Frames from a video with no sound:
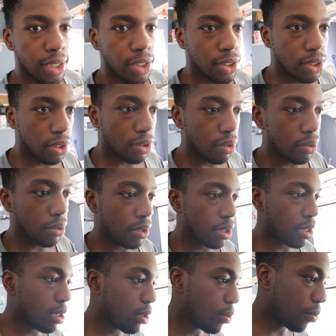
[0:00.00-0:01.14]
So
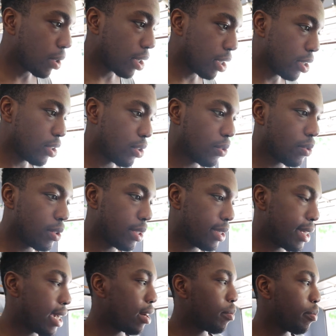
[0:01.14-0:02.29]
we're gonna do the
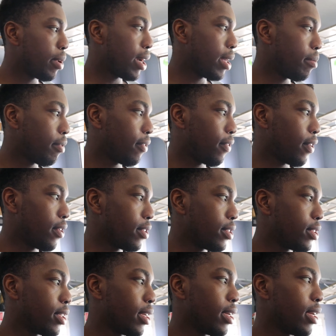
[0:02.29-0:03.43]
downpipe
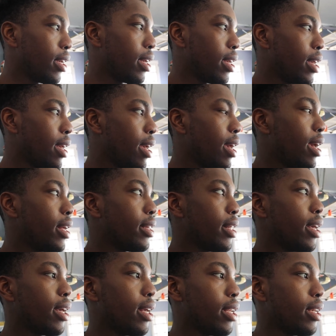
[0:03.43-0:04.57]
first and
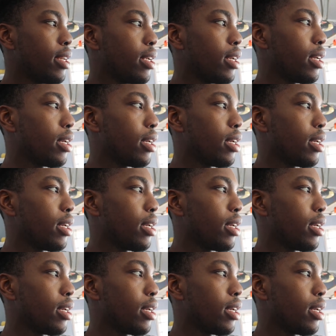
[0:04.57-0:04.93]
then